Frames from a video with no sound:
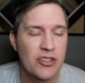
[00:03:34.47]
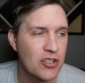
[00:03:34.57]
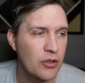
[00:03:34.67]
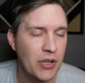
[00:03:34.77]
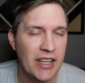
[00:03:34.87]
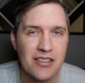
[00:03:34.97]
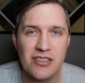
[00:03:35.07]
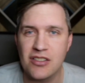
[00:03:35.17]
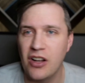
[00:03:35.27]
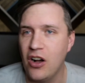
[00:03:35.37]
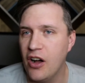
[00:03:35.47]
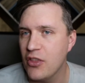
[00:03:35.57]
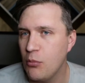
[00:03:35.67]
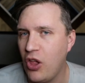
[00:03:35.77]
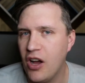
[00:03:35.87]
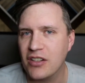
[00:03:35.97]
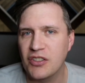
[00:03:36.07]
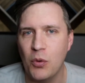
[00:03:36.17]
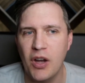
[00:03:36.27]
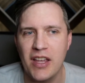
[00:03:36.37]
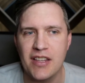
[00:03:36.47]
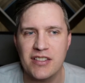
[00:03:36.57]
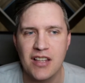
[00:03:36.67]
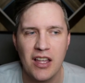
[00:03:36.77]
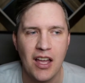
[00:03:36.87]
2 weeks on the block twice,